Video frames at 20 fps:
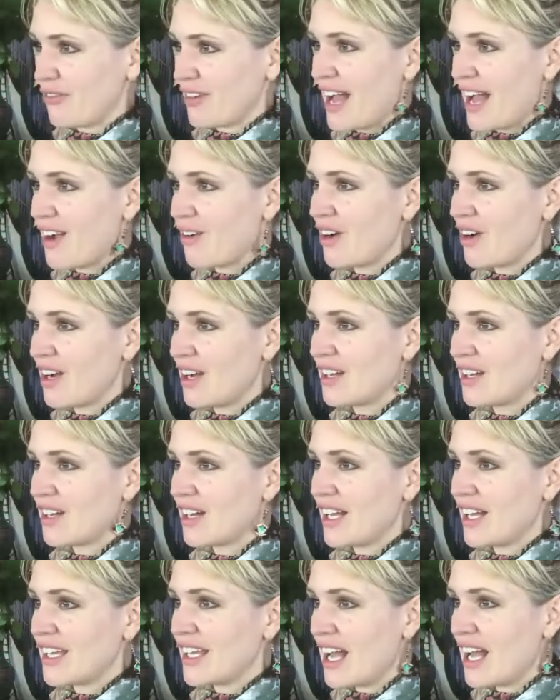as a flower,
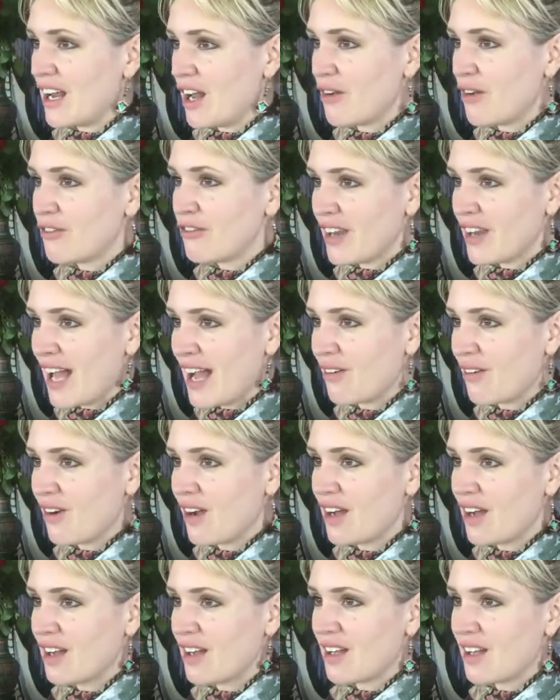a yellow
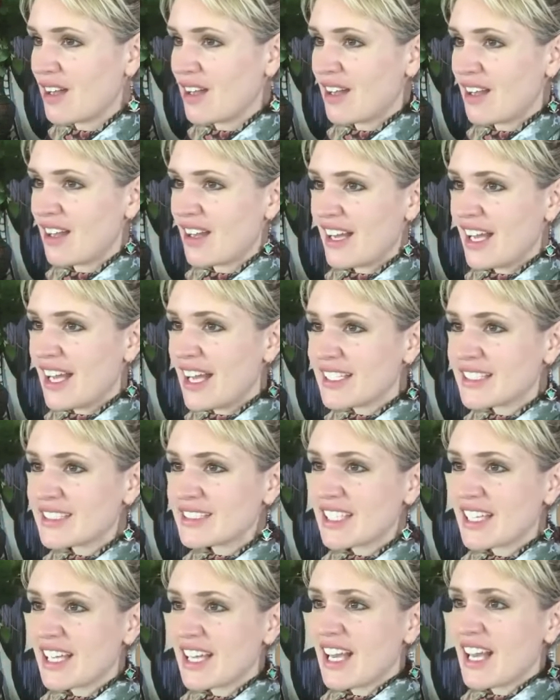flower.
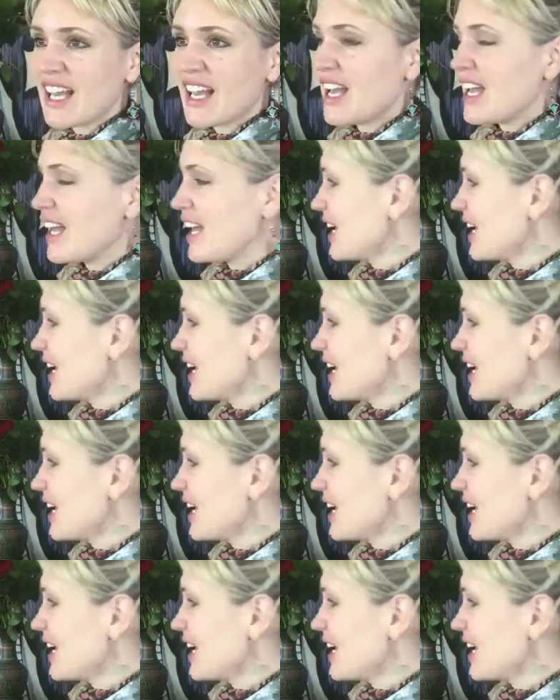It,